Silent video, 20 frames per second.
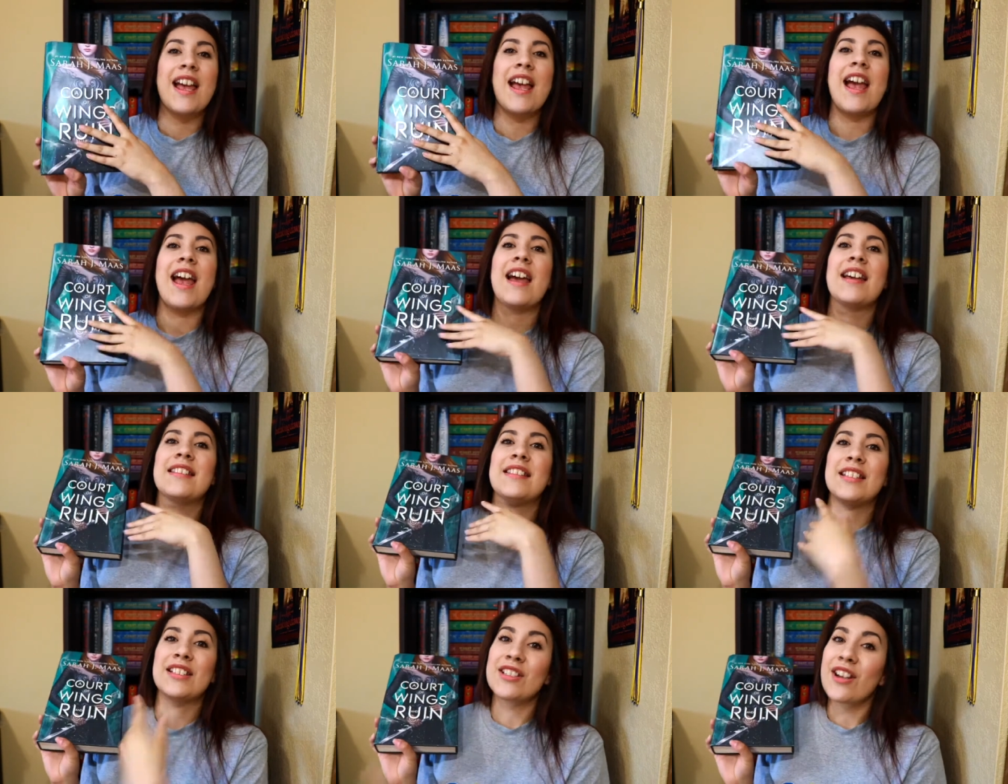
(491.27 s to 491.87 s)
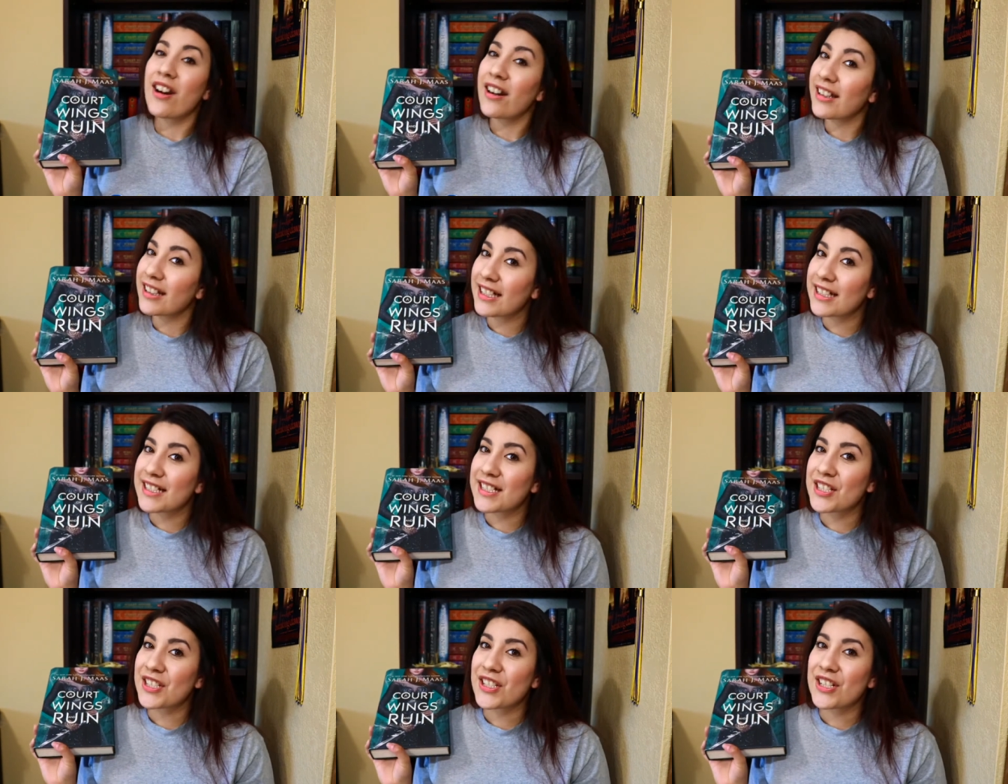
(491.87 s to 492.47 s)
and the Target
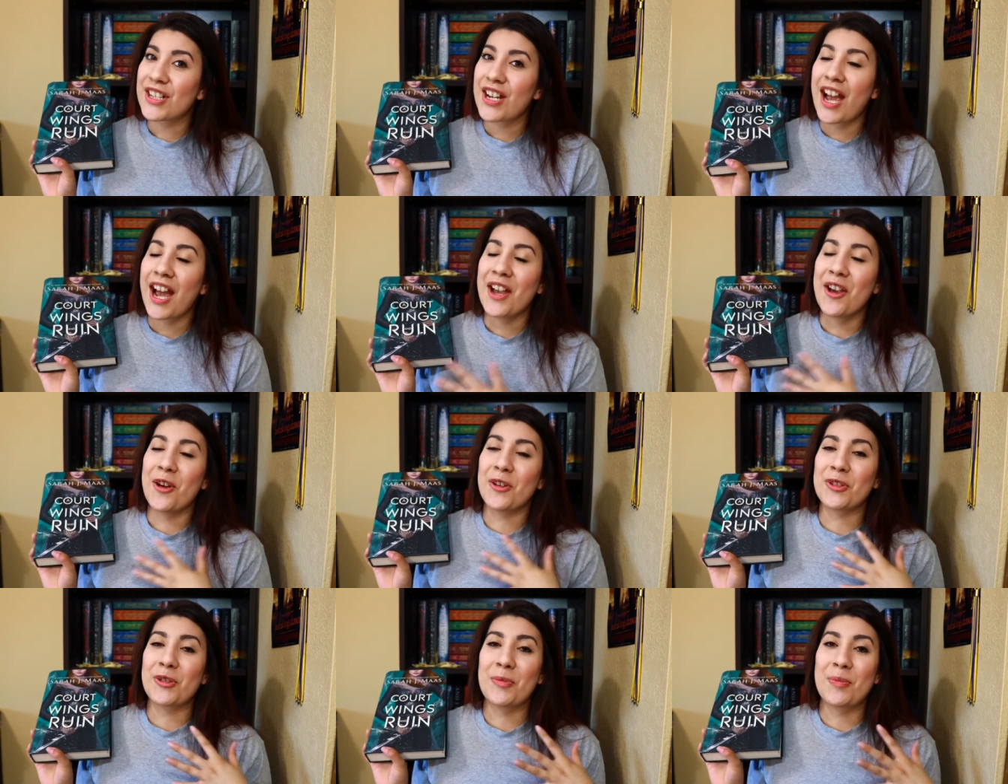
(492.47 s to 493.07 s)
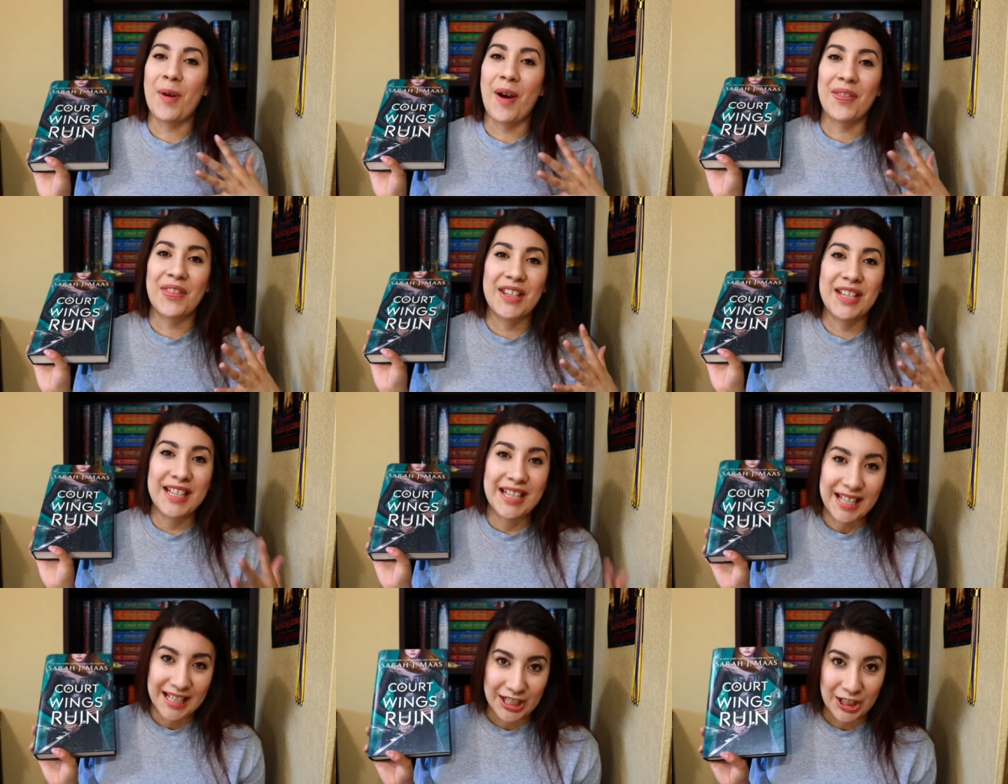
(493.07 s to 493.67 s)
edition, I also bought the
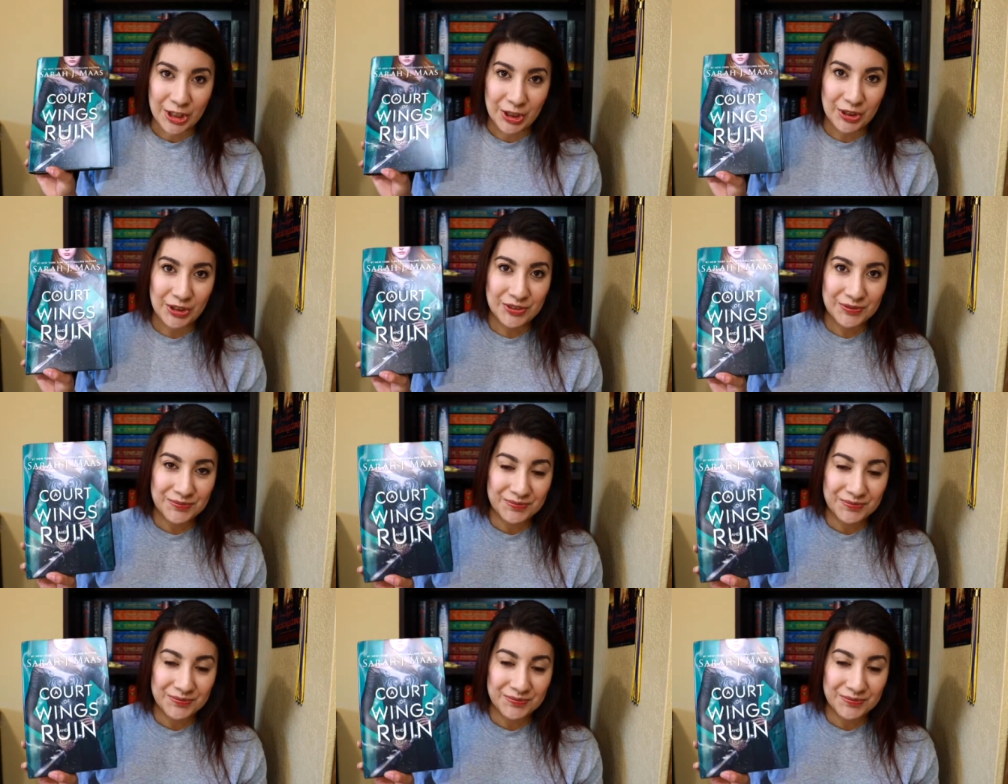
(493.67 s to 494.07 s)
Kindle.